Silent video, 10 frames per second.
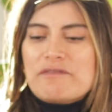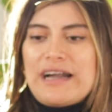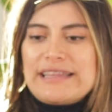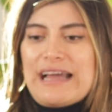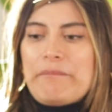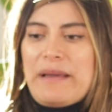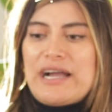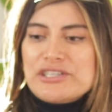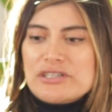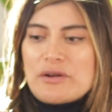find that
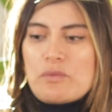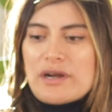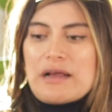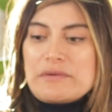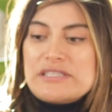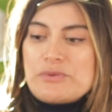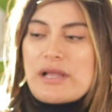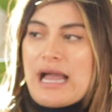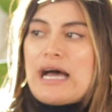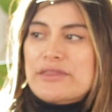passion in what I was
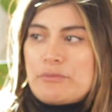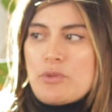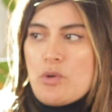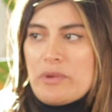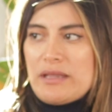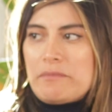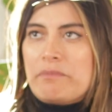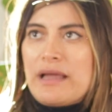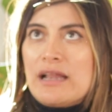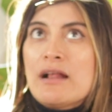doing at the moment.
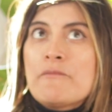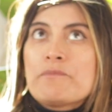But